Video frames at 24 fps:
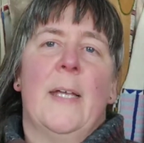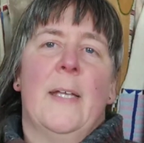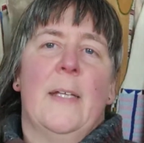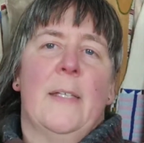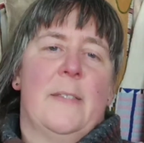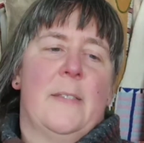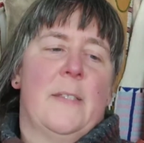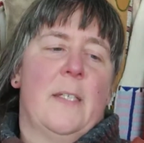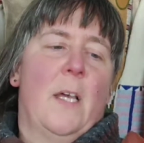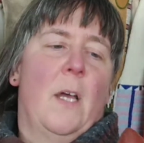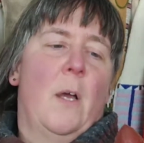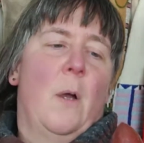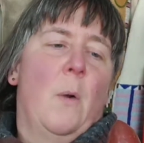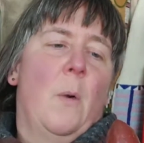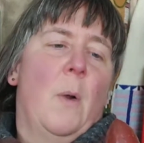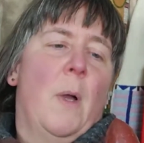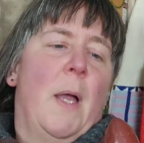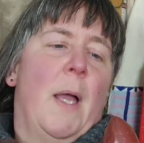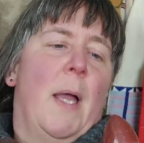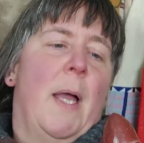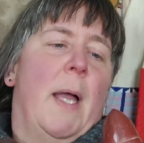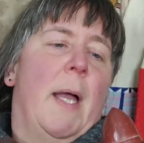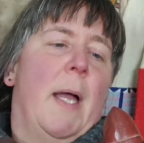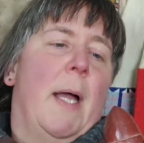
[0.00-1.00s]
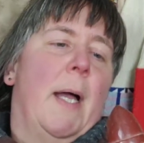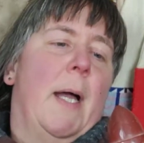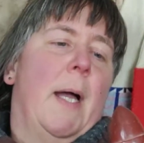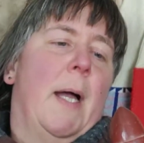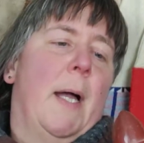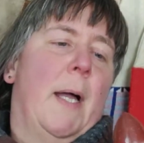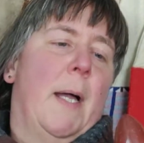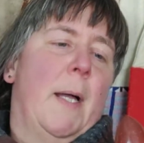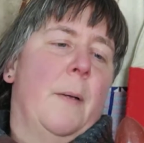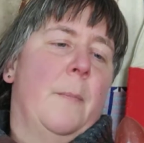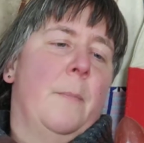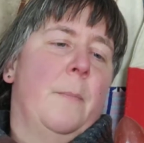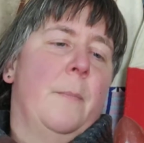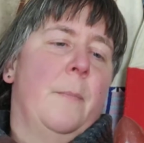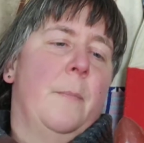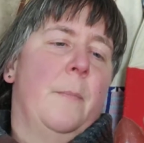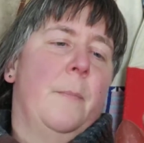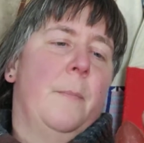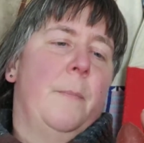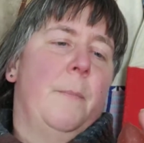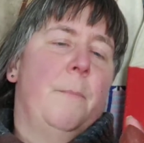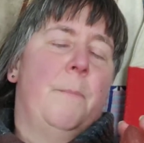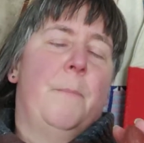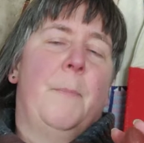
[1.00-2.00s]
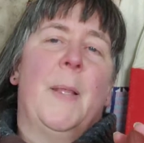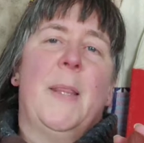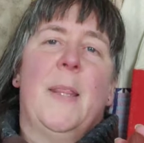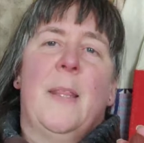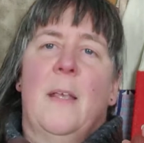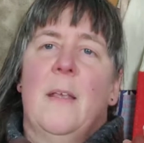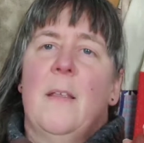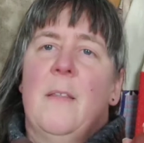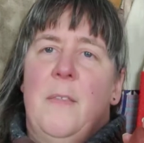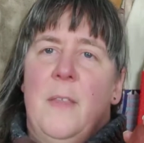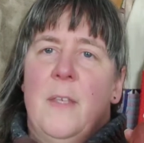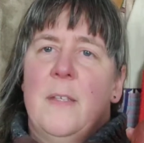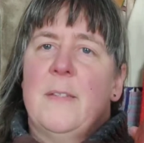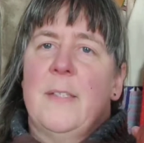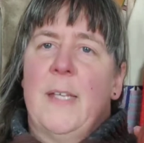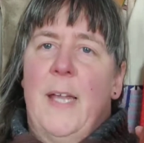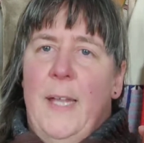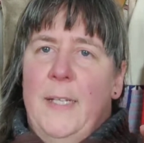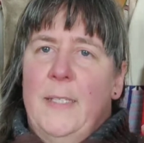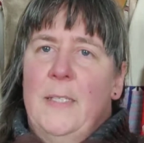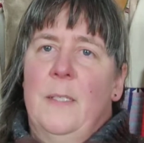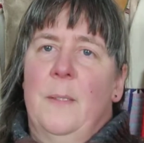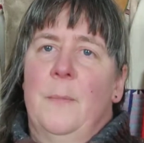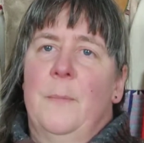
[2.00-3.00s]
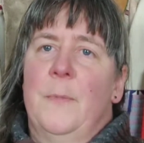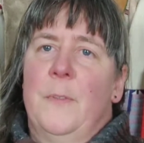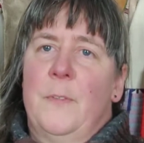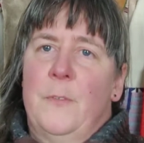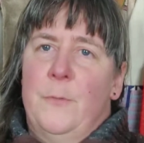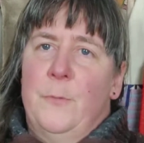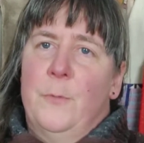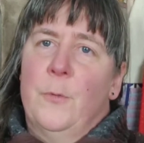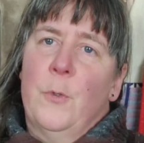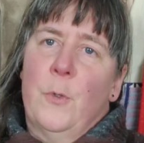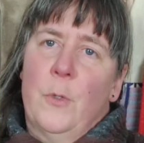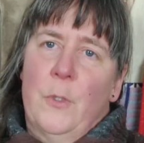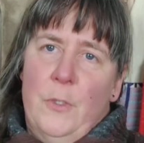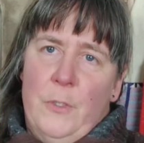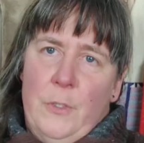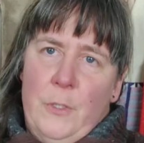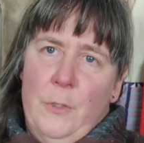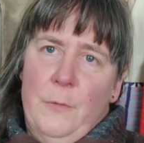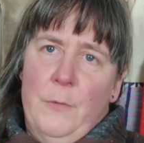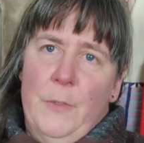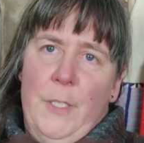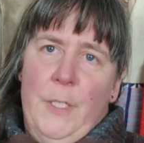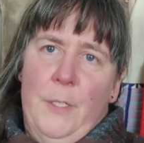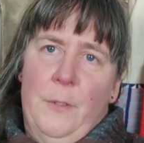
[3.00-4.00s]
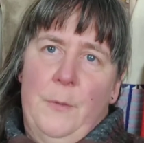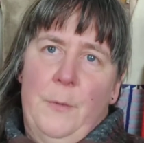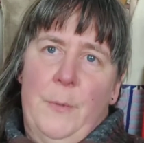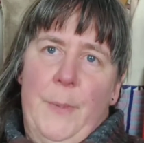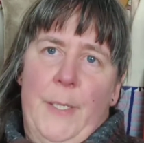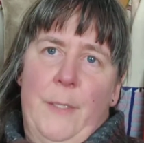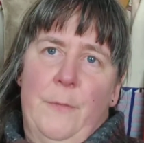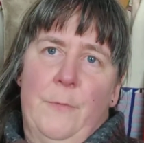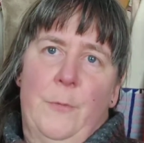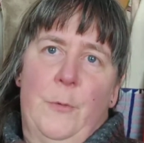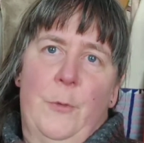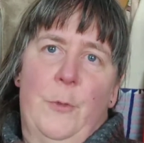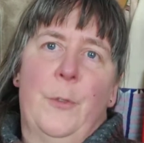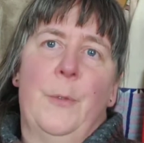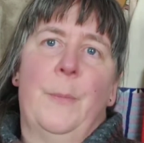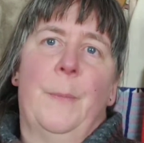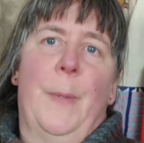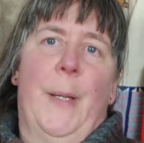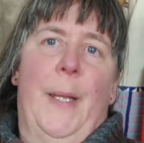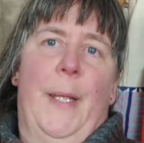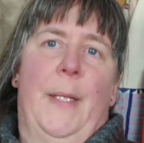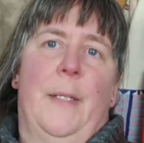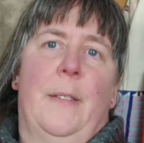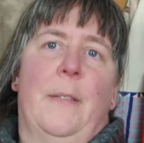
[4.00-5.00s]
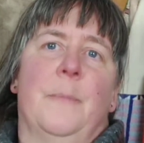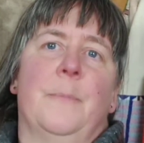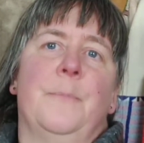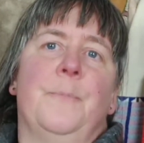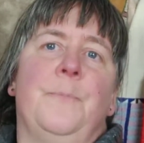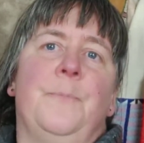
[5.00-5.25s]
So, but these items for souvenir trade were made.